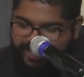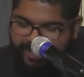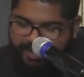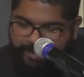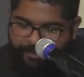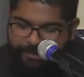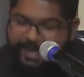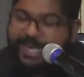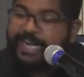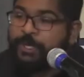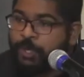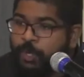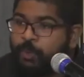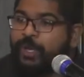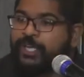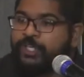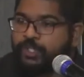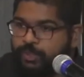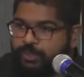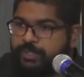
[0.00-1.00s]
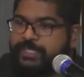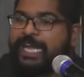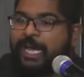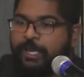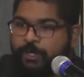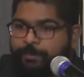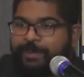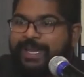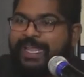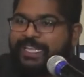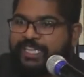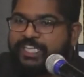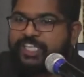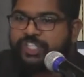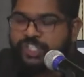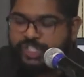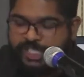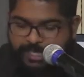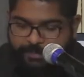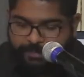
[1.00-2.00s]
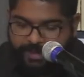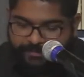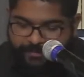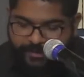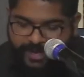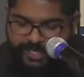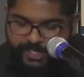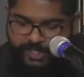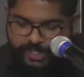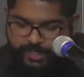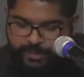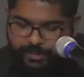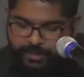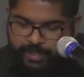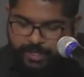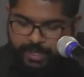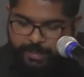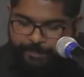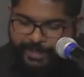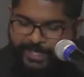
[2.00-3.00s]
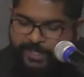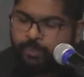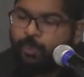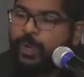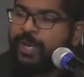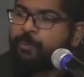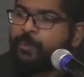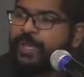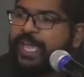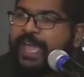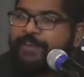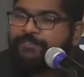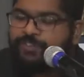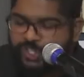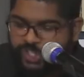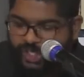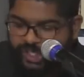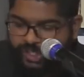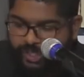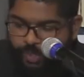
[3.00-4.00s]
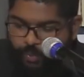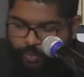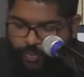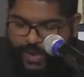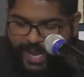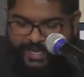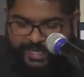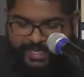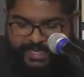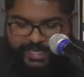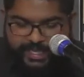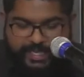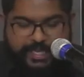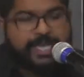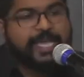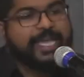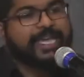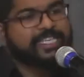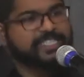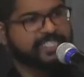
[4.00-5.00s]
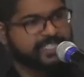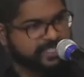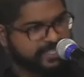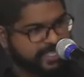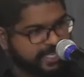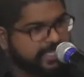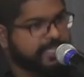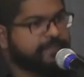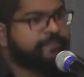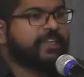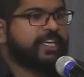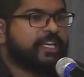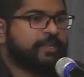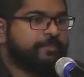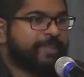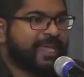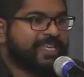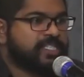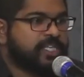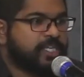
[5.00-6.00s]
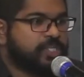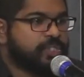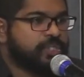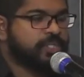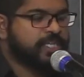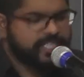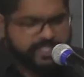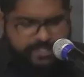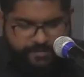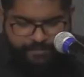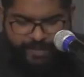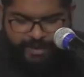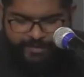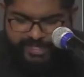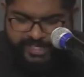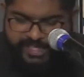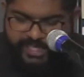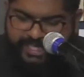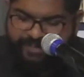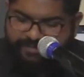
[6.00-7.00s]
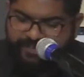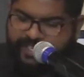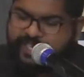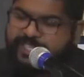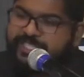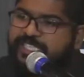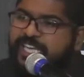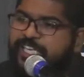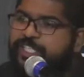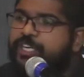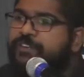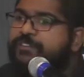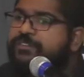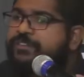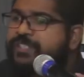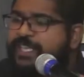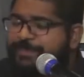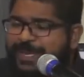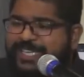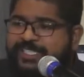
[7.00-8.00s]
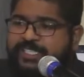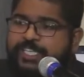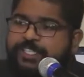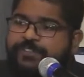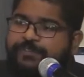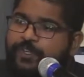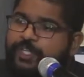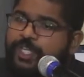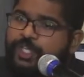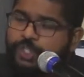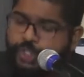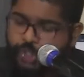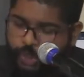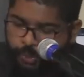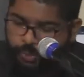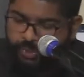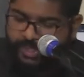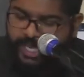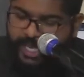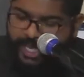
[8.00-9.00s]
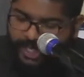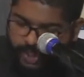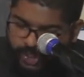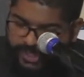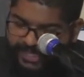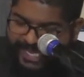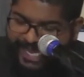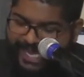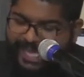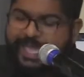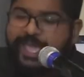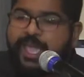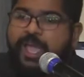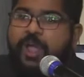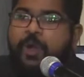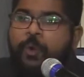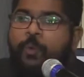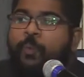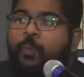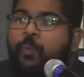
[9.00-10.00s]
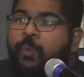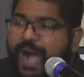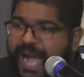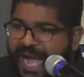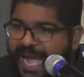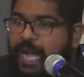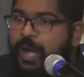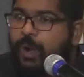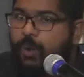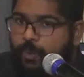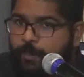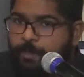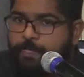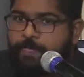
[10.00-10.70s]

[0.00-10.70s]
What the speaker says: But I don't want to downplay this scene, my friends, because what we have just read here is a significant passage. It is a very significant passage for the Jews to say, wow,